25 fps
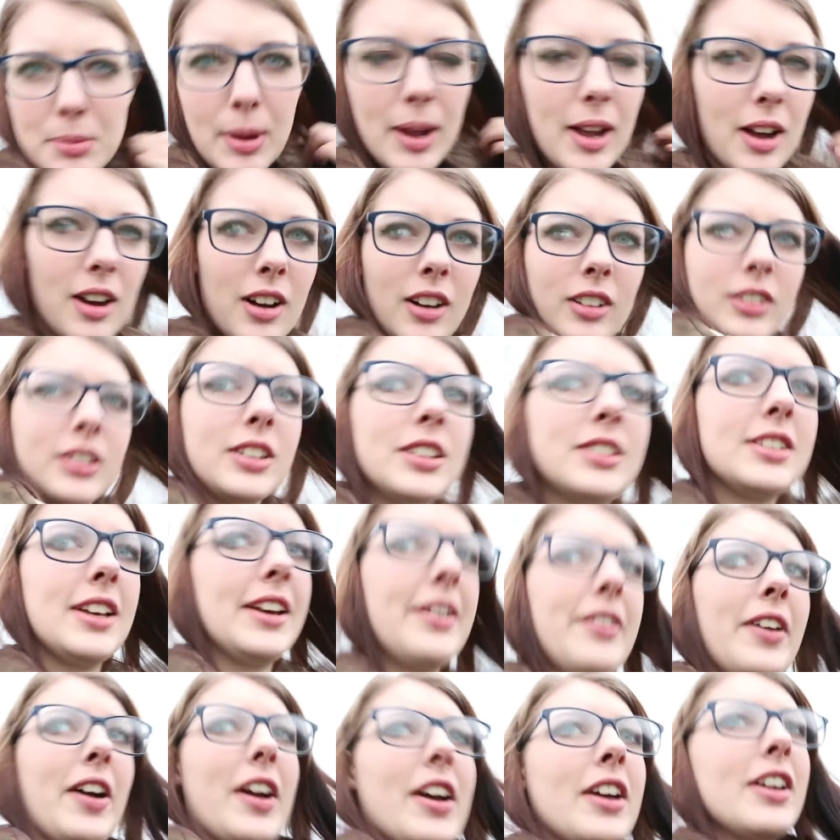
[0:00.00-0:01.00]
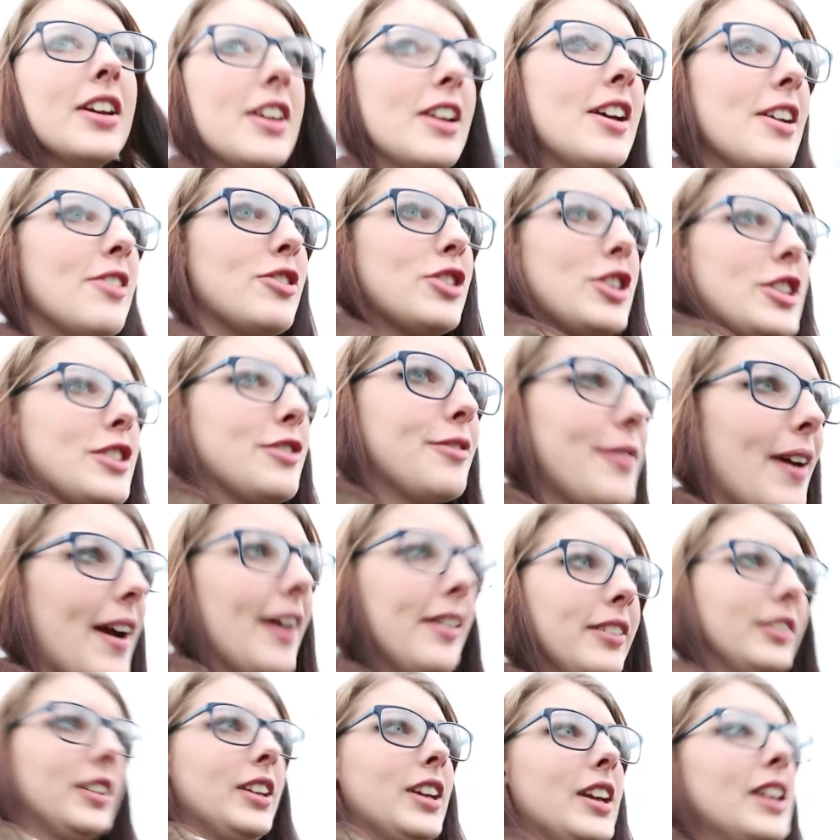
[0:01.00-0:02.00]
my aunt to see if she's
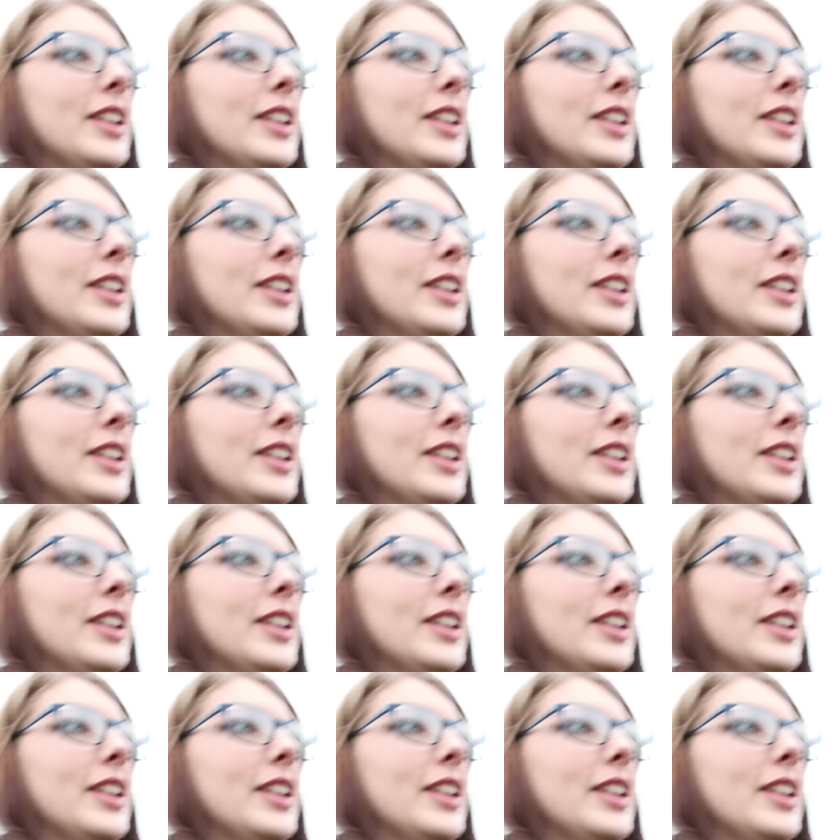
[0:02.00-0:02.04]
around